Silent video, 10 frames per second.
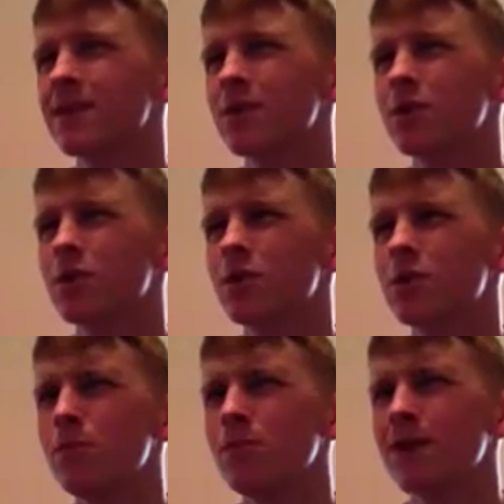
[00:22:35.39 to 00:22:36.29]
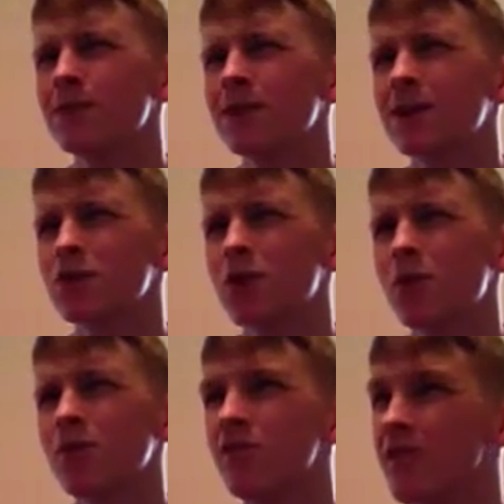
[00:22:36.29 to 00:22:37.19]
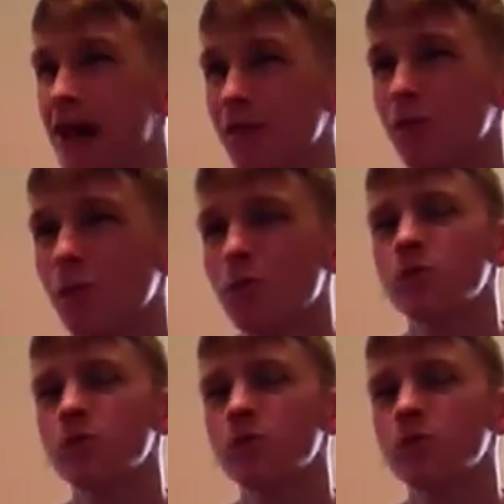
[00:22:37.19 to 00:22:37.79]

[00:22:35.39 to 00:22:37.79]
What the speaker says: had a good match that show with Neville,